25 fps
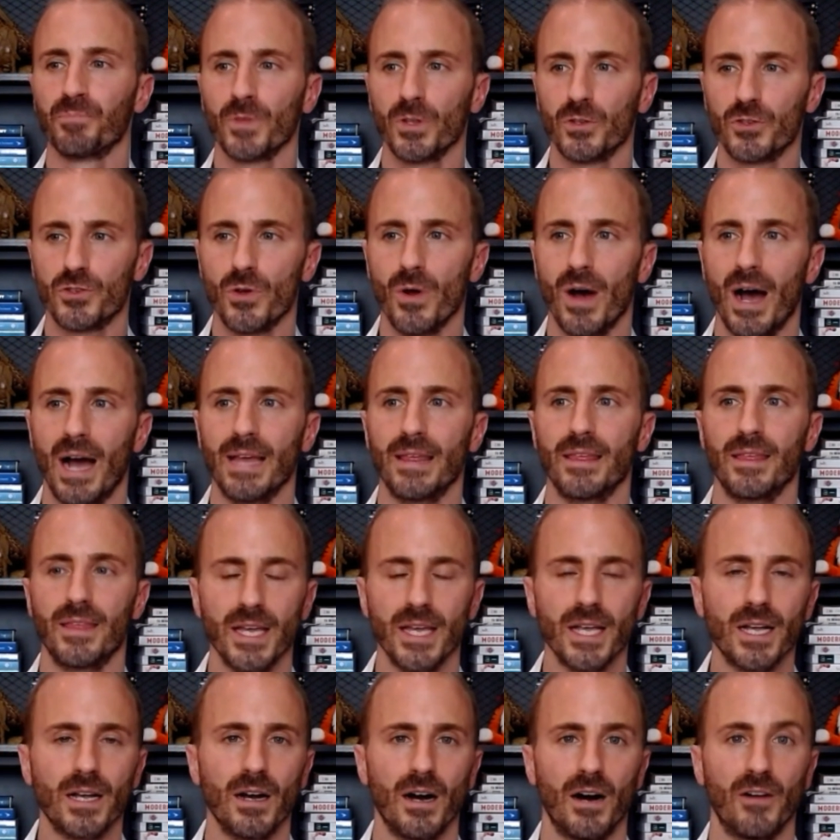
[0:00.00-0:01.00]
So I
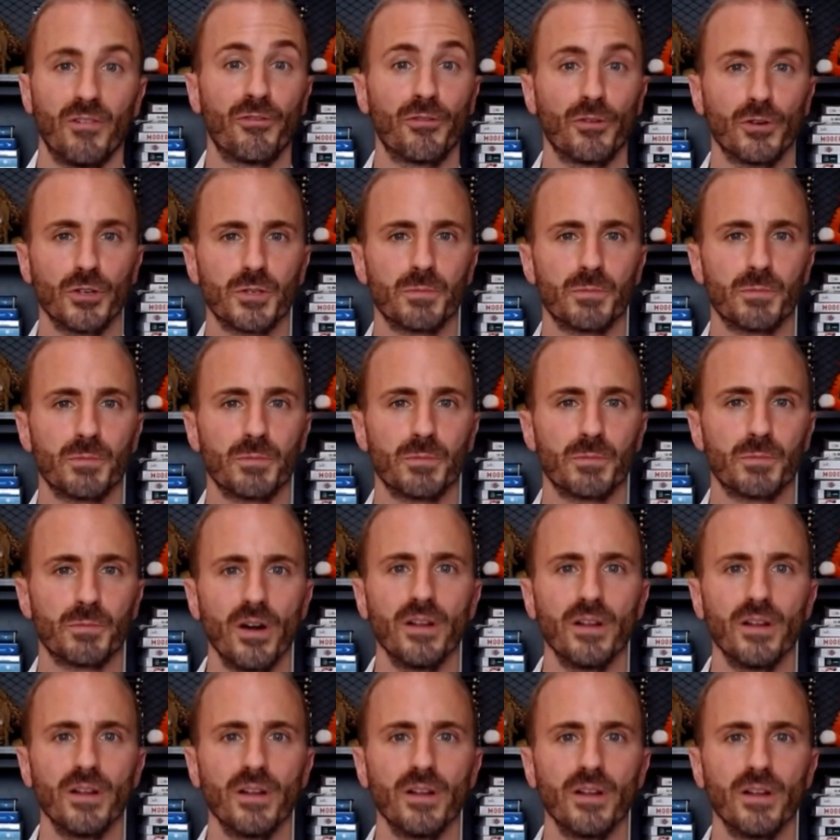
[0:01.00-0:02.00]
think a first
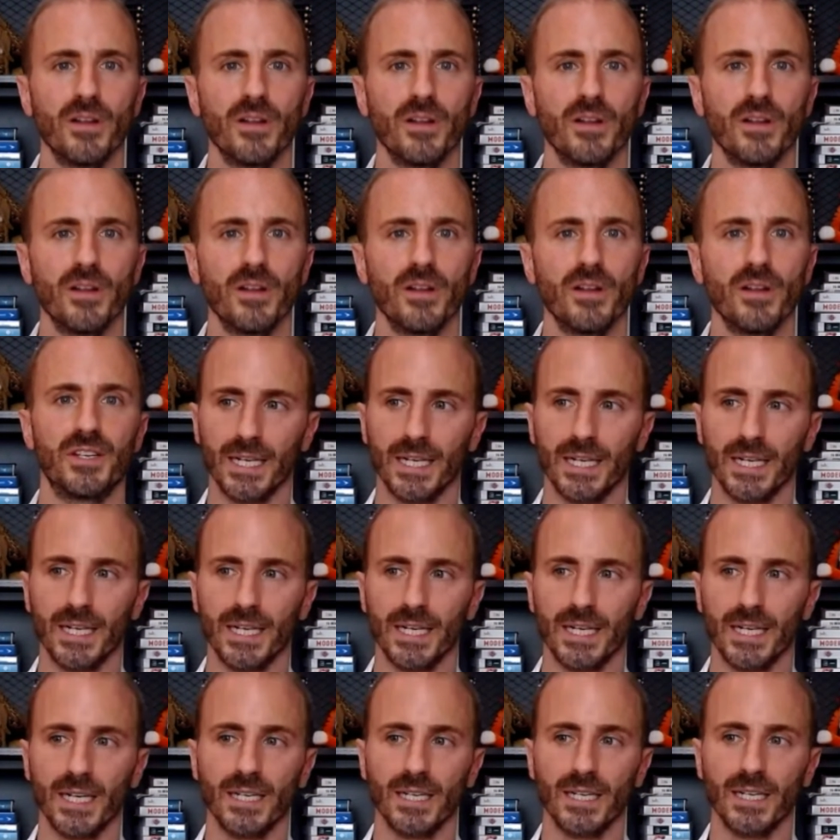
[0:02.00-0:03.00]
part of this is
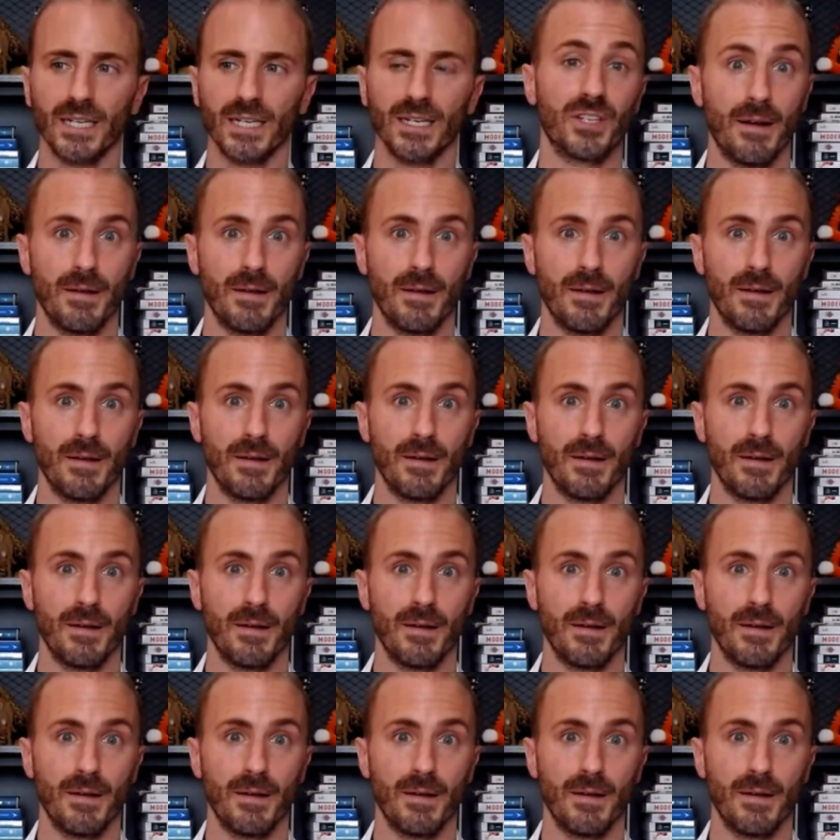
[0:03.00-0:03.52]
recognizing that,